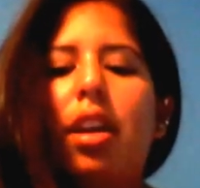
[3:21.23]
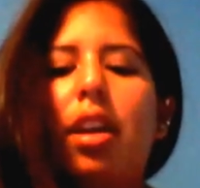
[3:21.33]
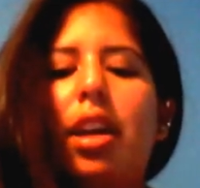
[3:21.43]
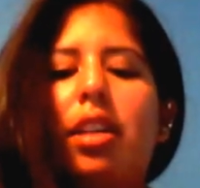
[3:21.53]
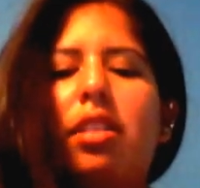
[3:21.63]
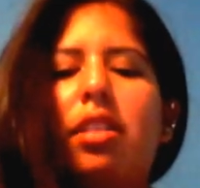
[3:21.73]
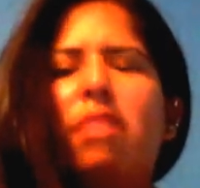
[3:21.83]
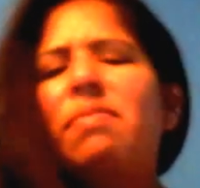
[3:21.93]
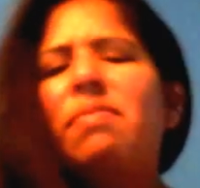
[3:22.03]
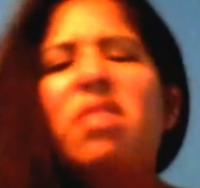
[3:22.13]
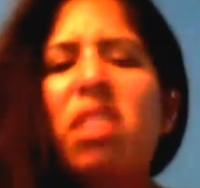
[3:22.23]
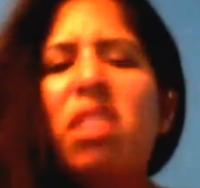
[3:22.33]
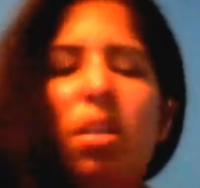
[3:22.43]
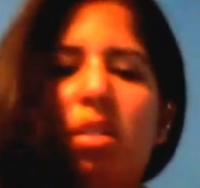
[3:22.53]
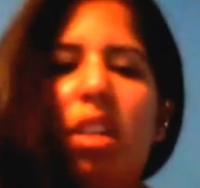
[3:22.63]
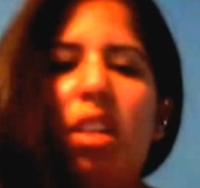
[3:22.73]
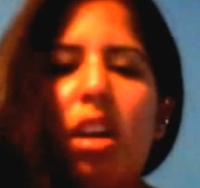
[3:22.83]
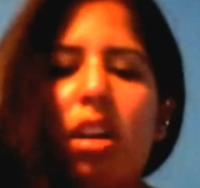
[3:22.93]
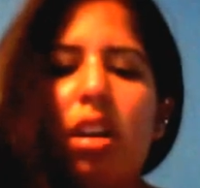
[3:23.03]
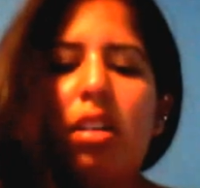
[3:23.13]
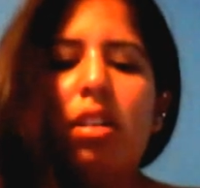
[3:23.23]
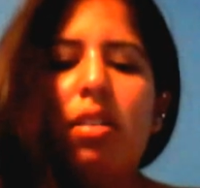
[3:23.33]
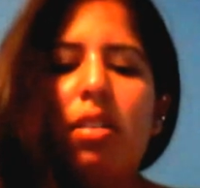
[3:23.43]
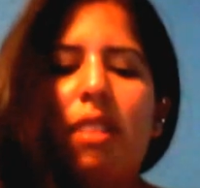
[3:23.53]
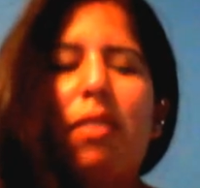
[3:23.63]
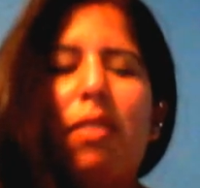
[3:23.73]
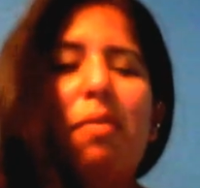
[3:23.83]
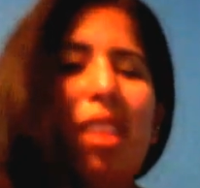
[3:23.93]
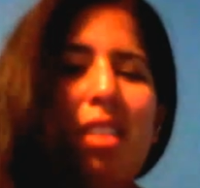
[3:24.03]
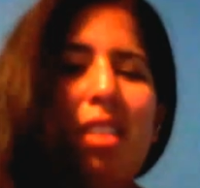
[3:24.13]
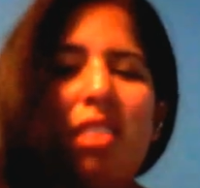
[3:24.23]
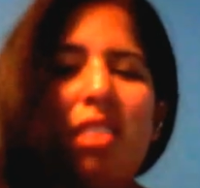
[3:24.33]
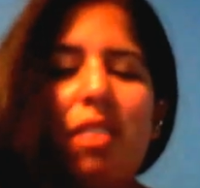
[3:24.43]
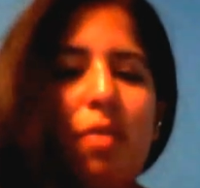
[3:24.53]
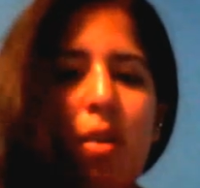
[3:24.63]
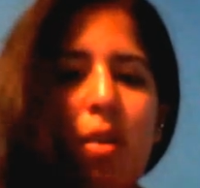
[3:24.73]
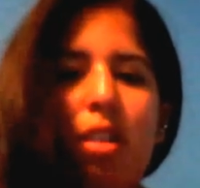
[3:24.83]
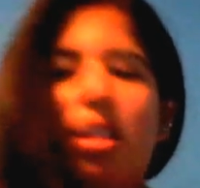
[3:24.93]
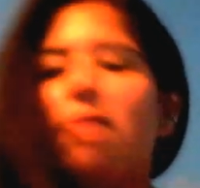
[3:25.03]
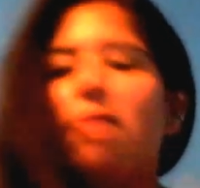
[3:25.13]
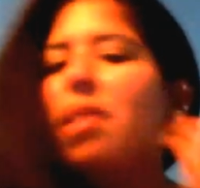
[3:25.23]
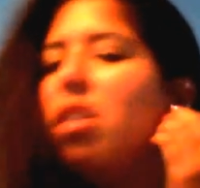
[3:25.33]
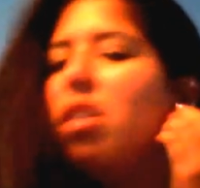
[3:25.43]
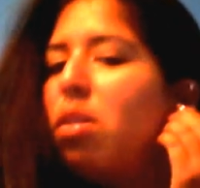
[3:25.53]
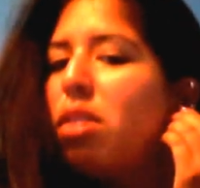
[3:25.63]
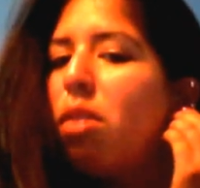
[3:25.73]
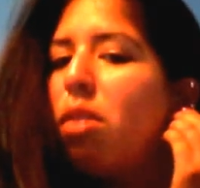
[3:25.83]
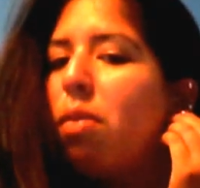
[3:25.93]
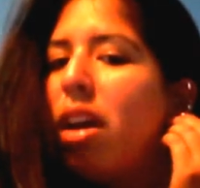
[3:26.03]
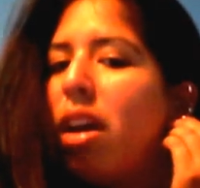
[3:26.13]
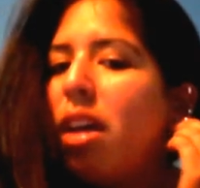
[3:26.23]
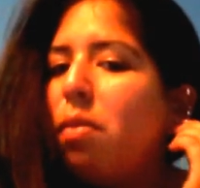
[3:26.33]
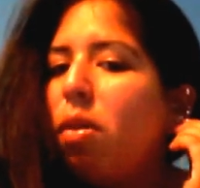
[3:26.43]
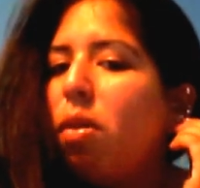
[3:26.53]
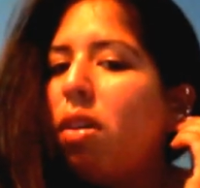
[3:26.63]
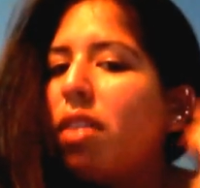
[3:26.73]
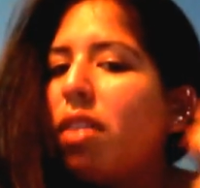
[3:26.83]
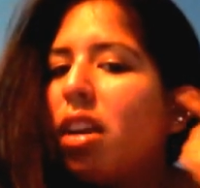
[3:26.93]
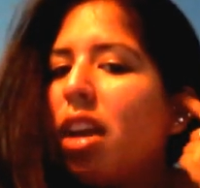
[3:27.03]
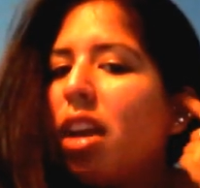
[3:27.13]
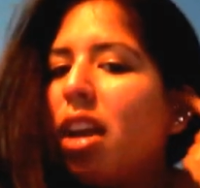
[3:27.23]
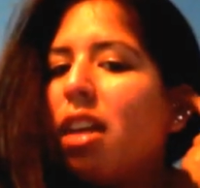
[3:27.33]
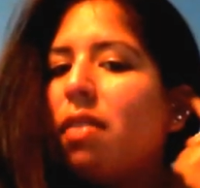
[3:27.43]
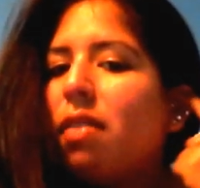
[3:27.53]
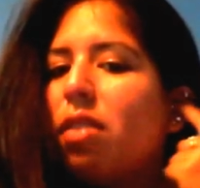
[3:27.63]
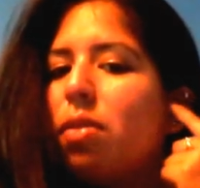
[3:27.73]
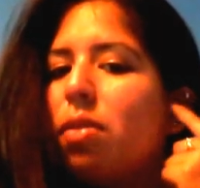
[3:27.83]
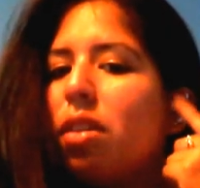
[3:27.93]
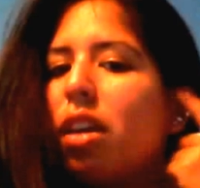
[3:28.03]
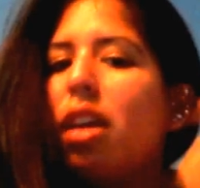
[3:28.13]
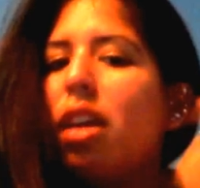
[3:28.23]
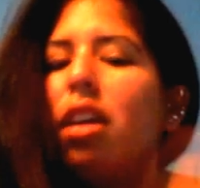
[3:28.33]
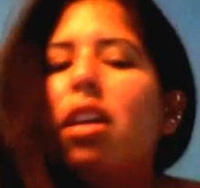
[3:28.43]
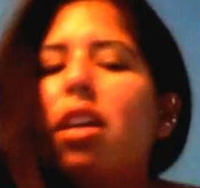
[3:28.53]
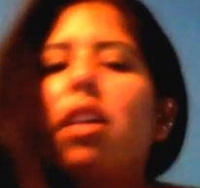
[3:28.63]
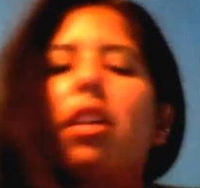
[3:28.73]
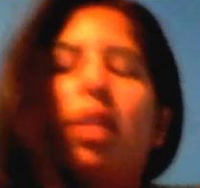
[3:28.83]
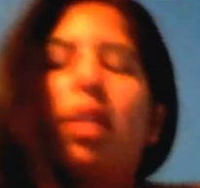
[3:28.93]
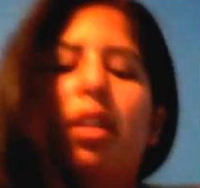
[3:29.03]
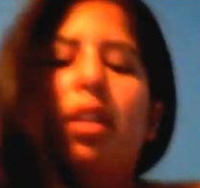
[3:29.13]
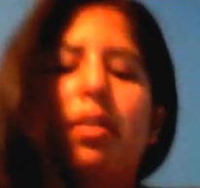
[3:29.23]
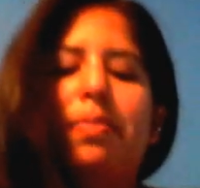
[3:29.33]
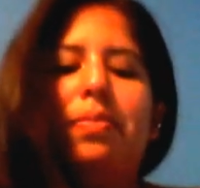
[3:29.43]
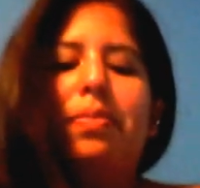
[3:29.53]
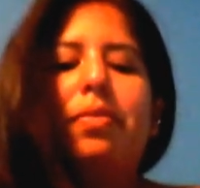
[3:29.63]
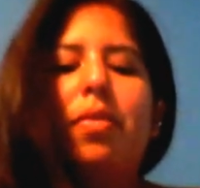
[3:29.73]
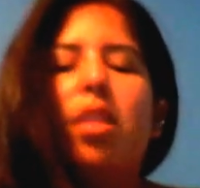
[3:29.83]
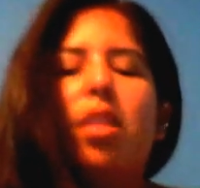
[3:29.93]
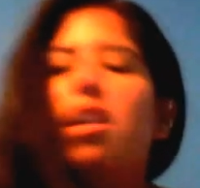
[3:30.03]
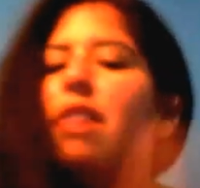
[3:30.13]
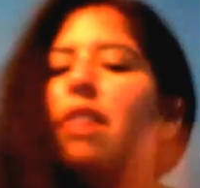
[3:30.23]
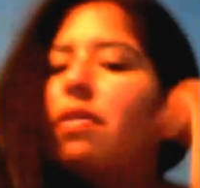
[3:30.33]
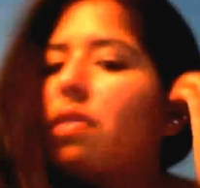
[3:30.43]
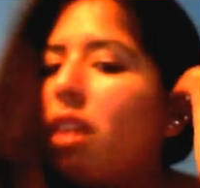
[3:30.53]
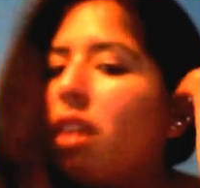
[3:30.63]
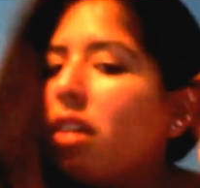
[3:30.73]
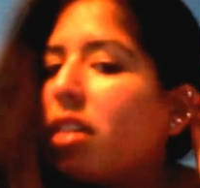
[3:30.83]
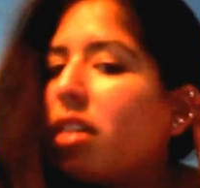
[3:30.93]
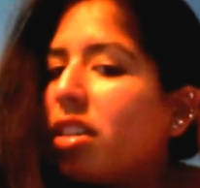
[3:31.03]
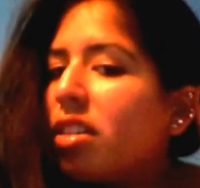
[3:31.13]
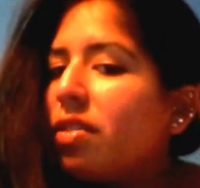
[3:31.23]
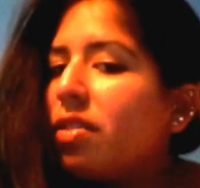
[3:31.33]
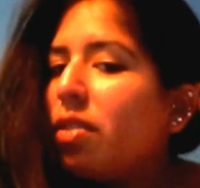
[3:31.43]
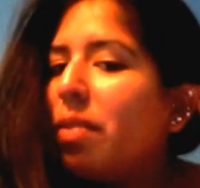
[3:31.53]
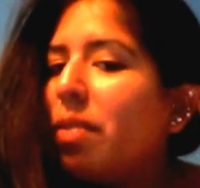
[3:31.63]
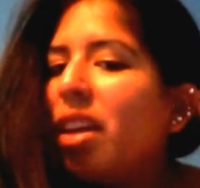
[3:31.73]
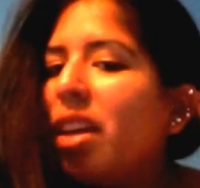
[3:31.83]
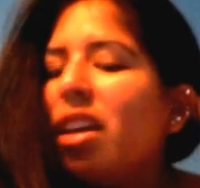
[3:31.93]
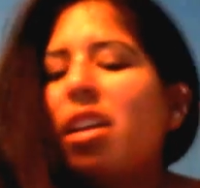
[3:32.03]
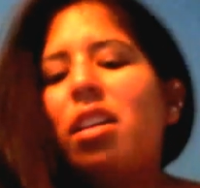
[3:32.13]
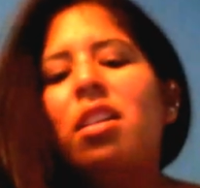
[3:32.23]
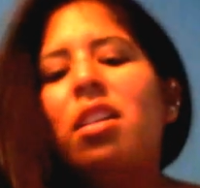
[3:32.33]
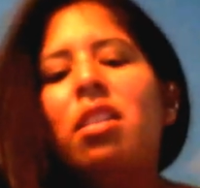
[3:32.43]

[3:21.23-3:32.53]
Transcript: and didn't really hurt. For me, that was like a 4. Like, my lobes hurt way more than any of these, really. So yeah, cartilage. For me,